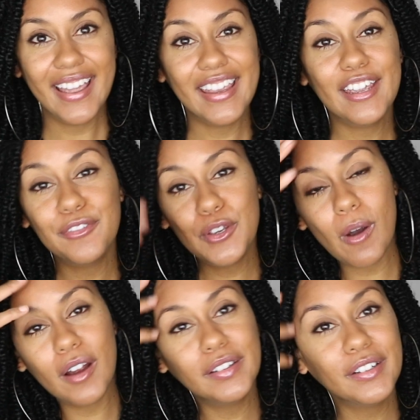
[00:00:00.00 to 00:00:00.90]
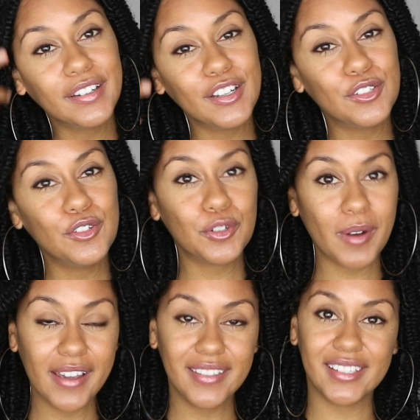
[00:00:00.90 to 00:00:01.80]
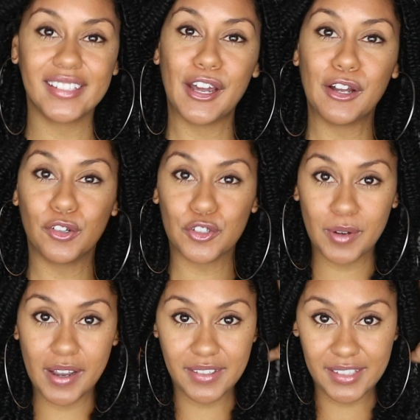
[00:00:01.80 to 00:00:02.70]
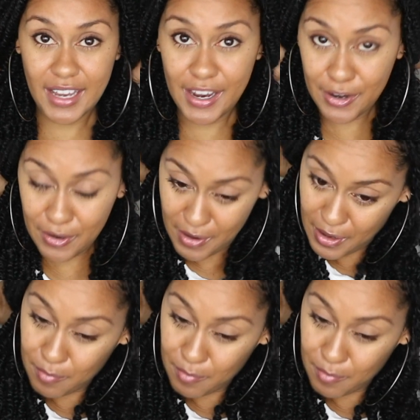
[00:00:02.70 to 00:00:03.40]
If you are looking to try this style or try this hair,